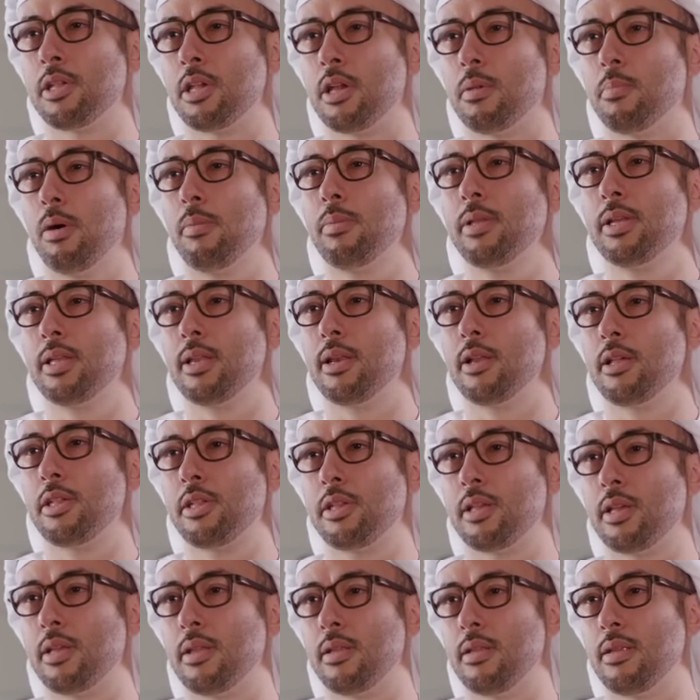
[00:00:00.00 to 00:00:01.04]
is a publicly
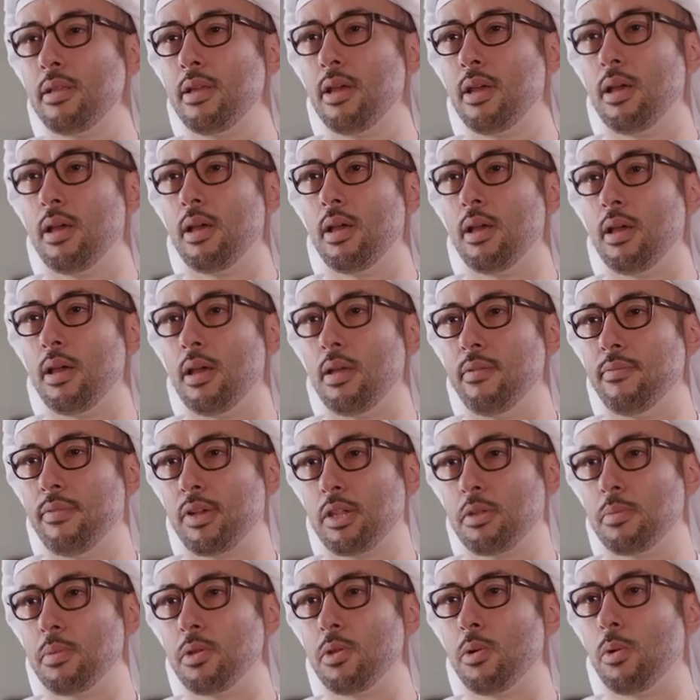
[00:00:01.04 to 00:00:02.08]
listed
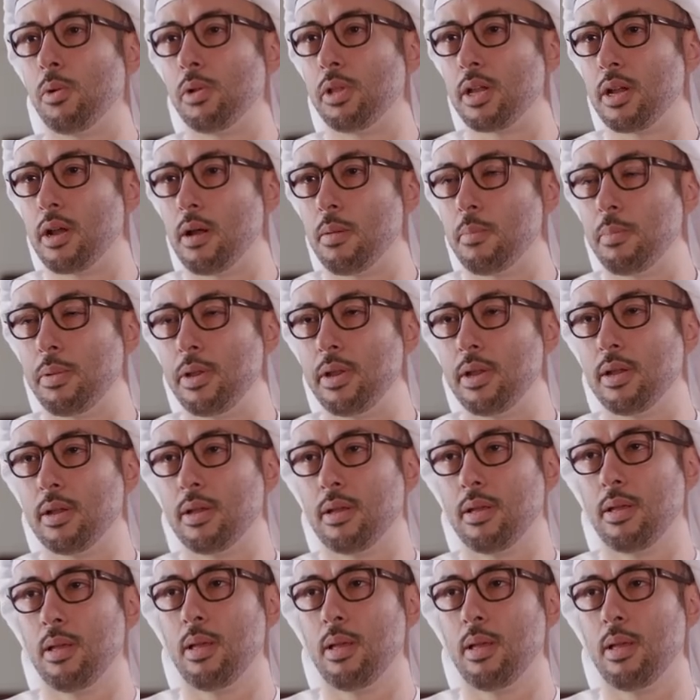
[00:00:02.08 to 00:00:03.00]
investment holding company.